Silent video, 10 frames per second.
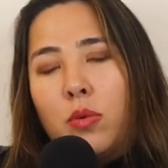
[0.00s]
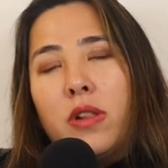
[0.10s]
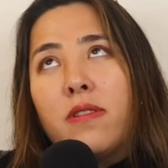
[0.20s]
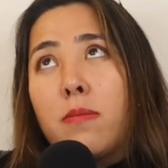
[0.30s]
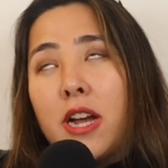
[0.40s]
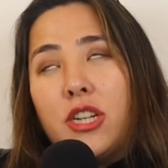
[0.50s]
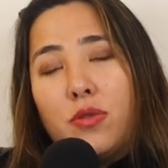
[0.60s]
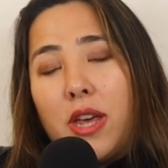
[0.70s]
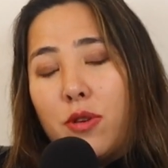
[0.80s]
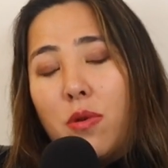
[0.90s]
will remind
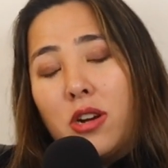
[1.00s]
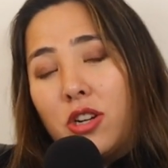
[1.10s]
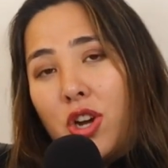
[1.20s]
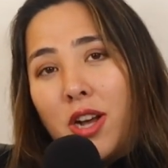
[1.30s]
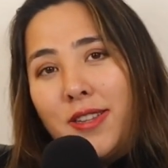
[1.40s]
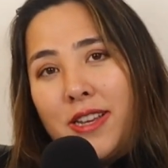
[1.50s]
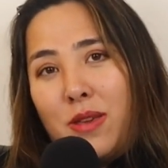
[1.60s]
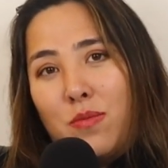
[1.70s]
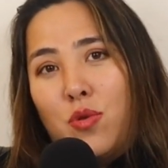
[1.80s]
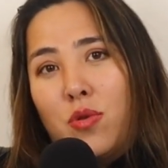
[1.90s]
you that you aren't a child
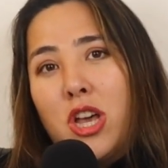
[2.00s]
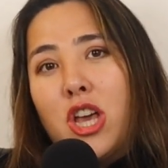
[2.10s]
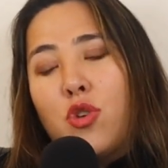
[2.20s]
anymore.